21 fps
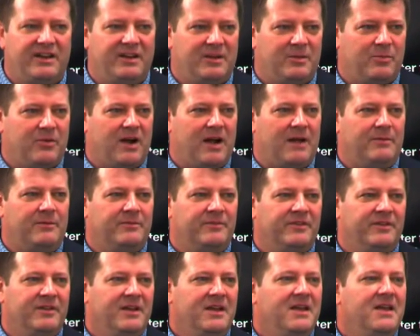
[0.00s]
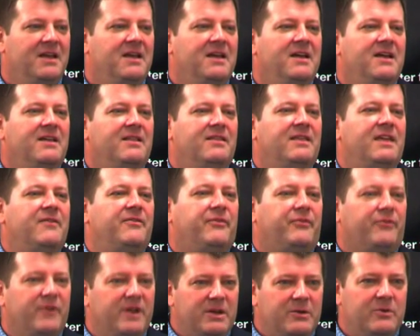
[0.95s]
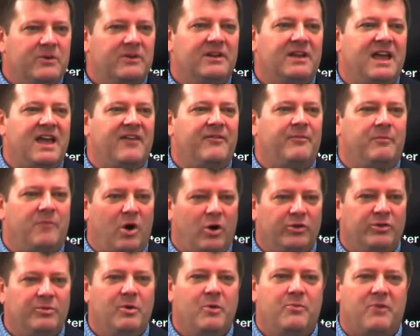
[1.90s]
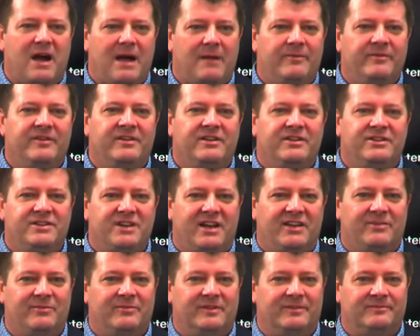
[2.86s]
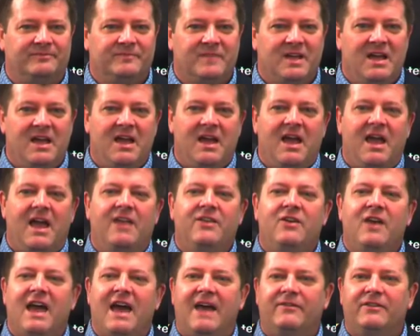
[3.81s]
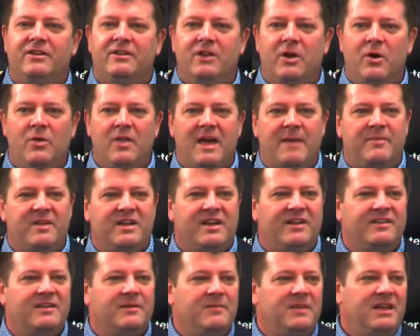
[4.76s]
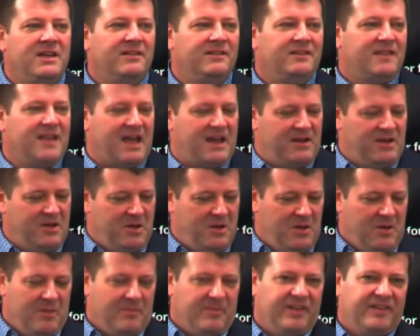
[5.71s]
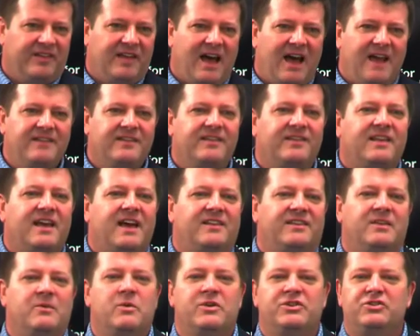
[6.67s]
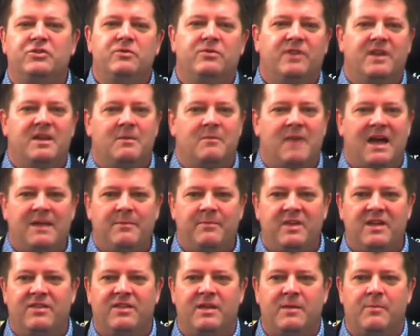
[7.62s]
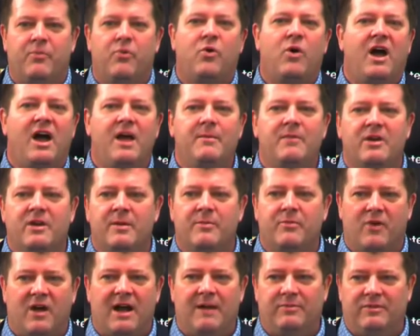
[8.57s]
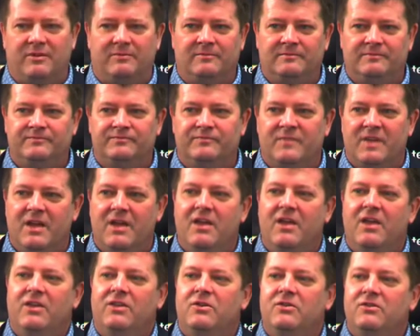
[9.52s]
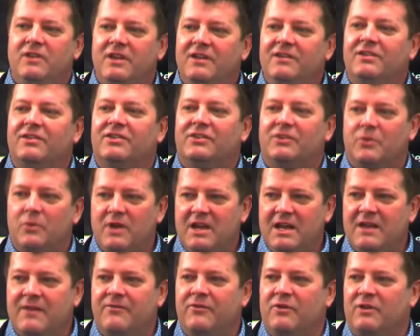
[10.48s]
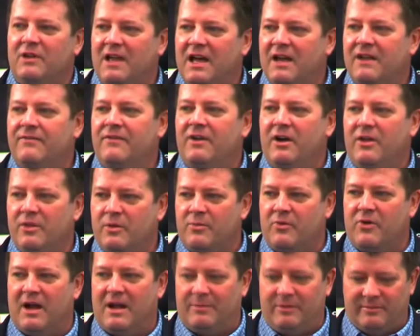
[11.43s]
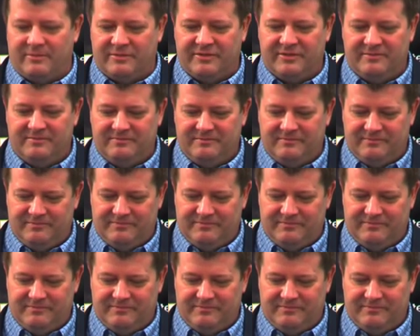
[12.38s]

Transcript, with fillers: conduct problems. They frequently have multiple problems in adjustment. And you have to know that because it means that besides assessing what you think might be the primary problem, you need to screen for a lot of other problems,